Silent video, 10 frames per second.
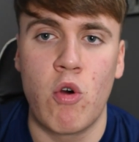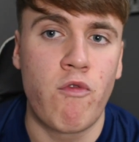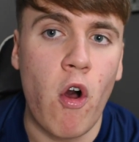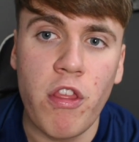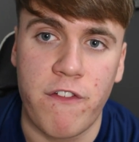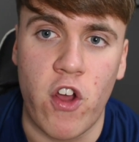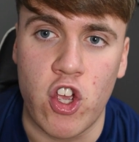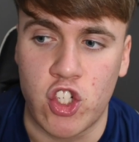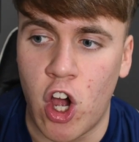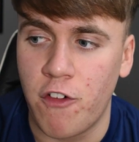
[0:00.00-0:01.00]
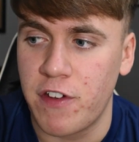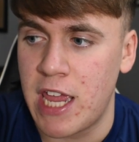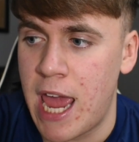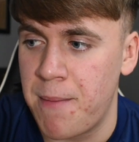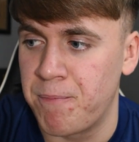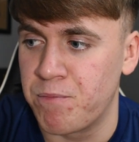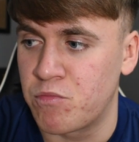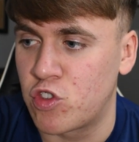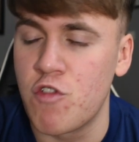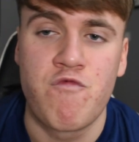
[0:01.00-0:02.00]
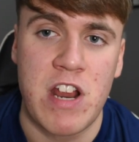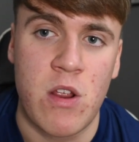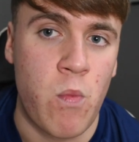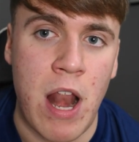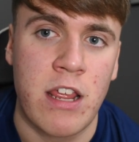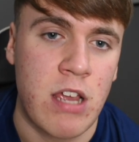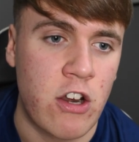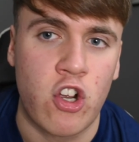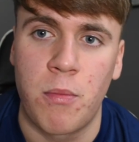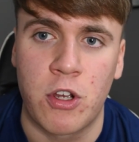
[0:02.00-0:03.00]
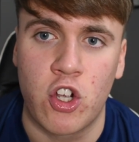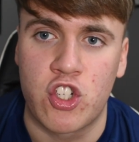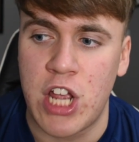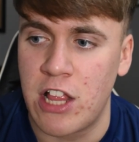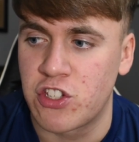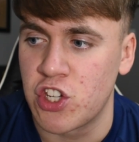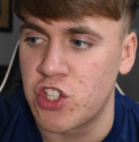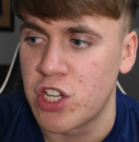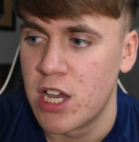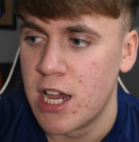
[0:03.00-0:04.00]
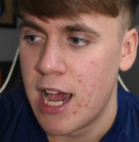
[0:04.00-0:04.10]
Overall in the first half, he done really well. He had a couple of good chances.